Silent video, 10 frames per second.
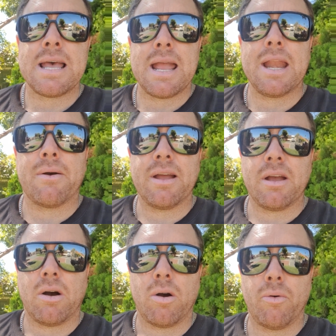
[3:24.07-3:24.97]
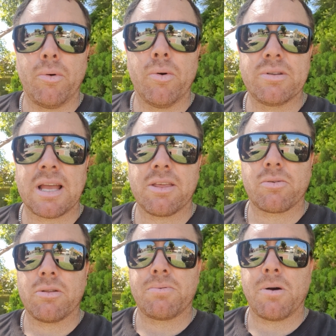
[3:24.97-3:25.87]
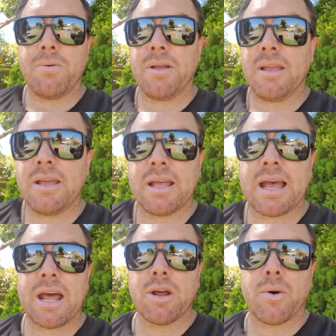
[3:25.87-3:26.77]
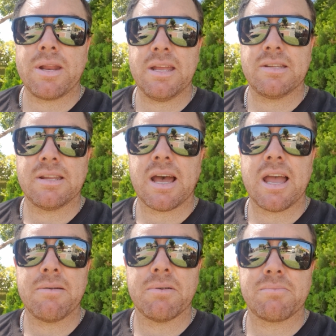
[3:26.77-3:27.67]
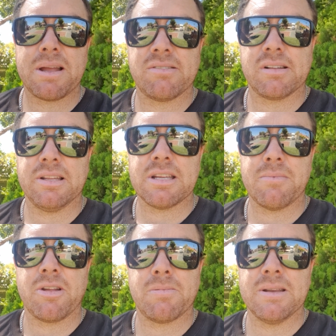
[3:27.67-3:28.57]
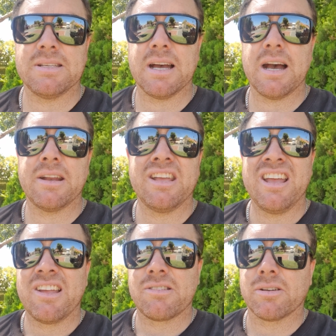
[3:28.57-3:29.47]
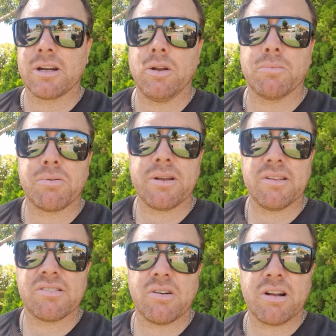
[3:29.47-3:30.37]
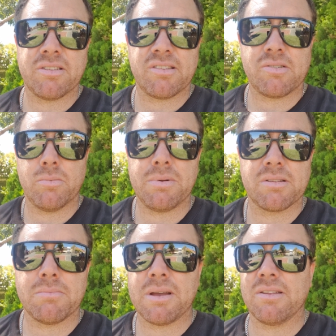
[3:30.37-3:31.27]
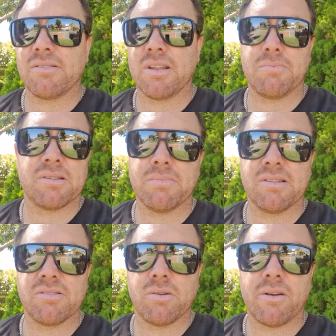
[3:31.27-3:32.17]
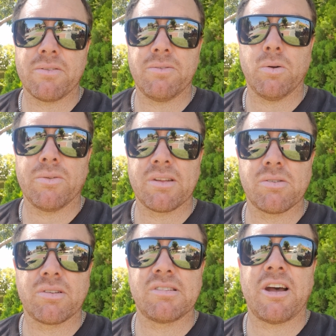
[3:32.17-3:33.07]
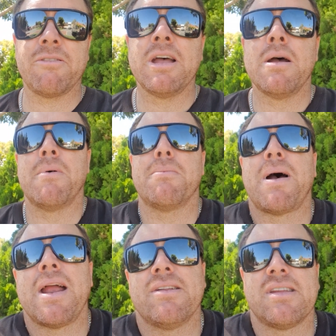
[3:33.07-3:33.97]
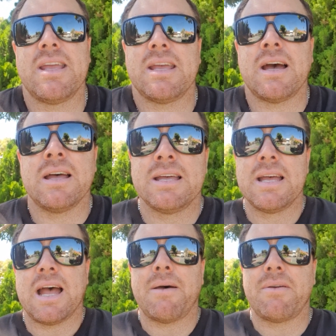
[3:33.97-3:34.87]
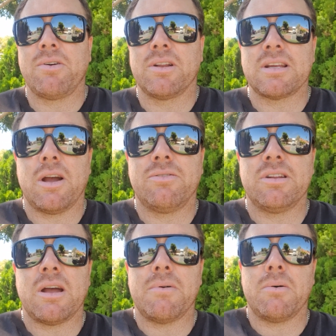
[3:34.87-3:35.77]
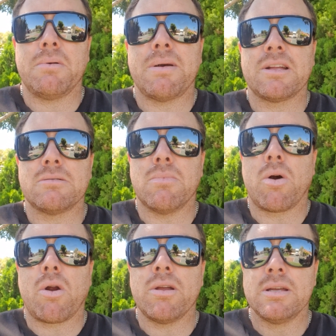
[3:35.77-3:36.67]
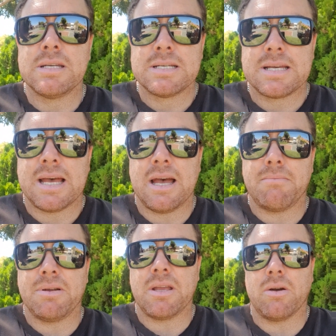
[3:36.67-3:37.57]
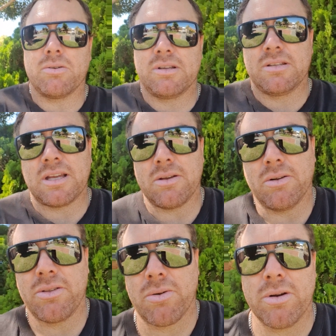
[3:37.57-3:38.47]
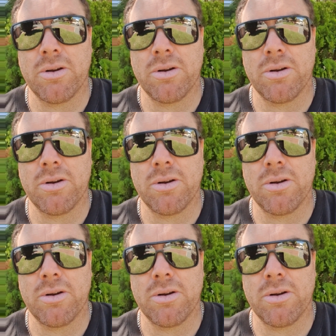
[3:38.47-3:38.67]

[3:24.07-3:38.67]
anyway, I will take you through the property. No one here today, but basically demo's been done. It's not going to look pretty inside because there's still bits and pieces. There's bits and pieces all over the floor and that sort of stuff. But the painters are here. They've got a day off today, but they'll be back tomorrow. But I'll take you a look through.